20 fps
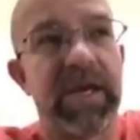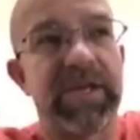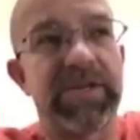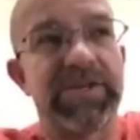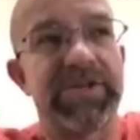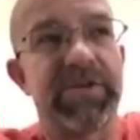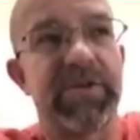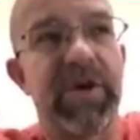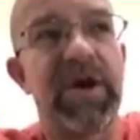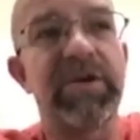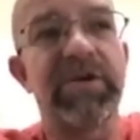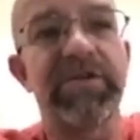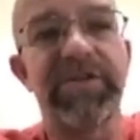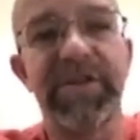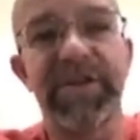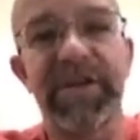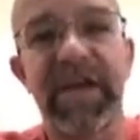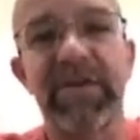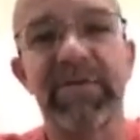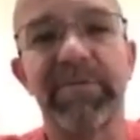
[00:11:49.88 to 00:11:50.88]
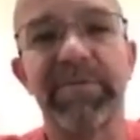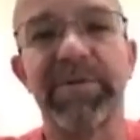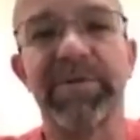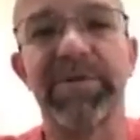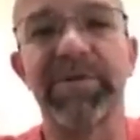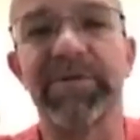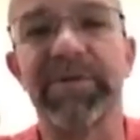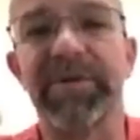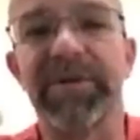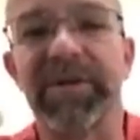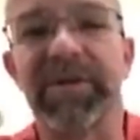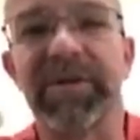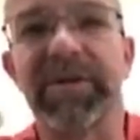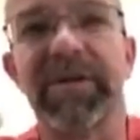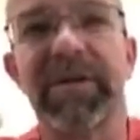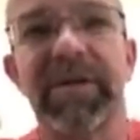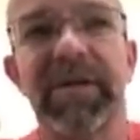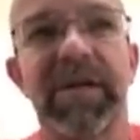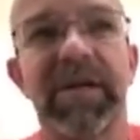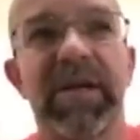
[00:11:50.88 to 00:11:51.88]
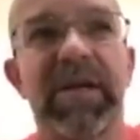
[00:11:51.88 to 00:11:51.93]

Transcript: And so I don't think I would be doing